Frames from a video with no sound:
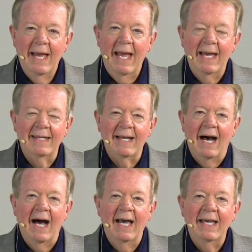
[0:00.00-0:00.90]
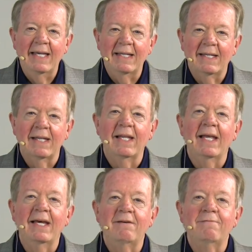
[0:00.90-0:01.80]
And I
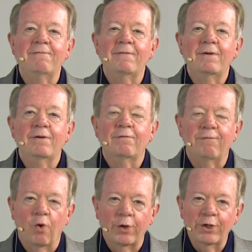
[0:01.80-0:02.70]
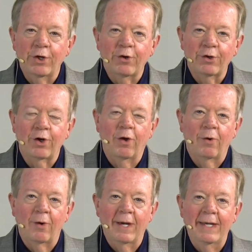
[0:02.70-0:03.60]
live for your
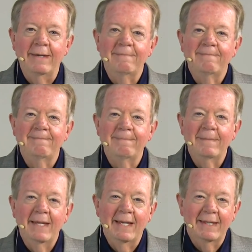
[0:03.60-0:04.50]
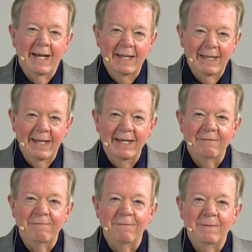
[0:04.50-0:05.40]
glory. And I
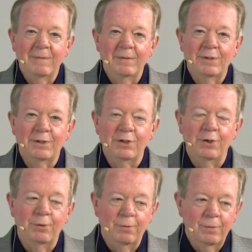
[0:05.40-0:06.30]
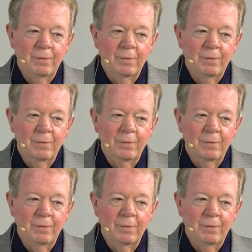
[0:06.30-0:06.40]
live to